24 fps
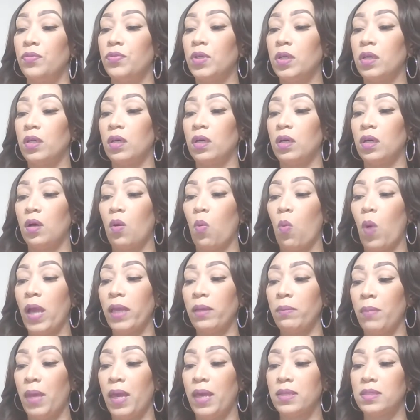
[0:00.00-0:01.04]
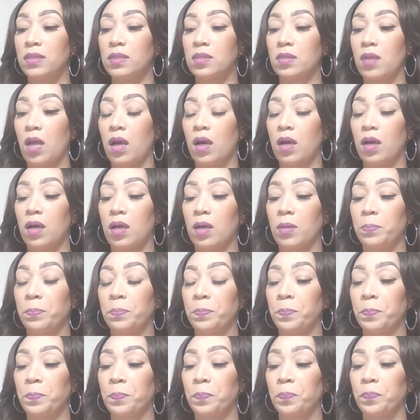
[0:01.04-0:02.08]
The white mask
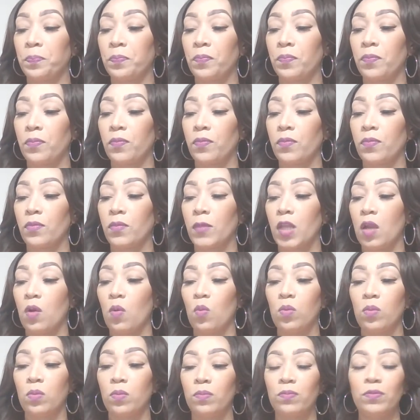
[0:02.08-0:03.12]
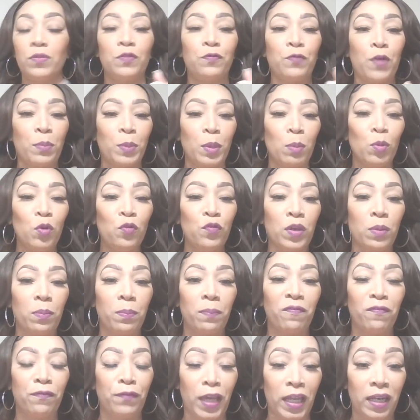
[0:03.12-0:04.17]
from the
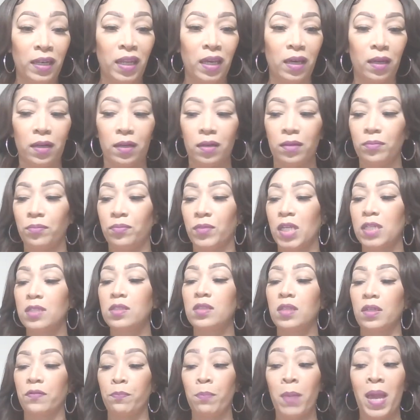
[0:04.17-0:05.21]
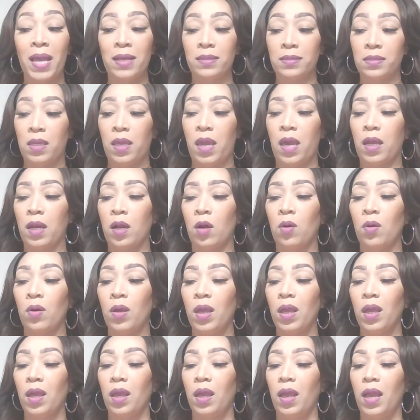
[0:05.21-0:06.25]
movie Vendetta. That's the mask he had on.
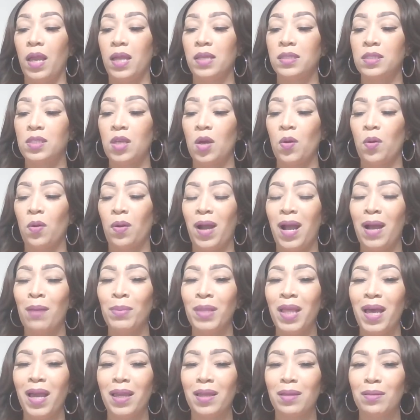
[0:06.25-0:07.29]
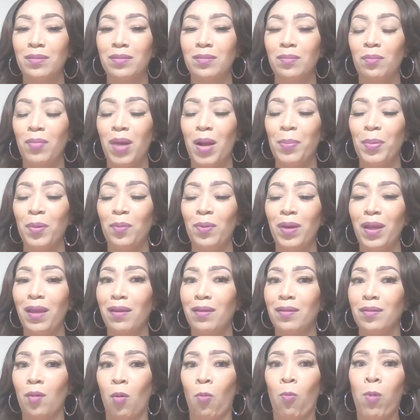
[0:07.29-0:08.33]
And so I'm like, Mama, what
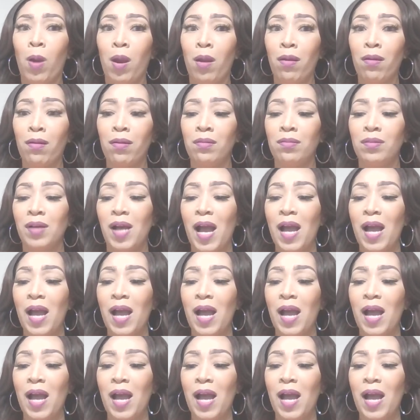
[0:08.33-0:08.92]
in the world?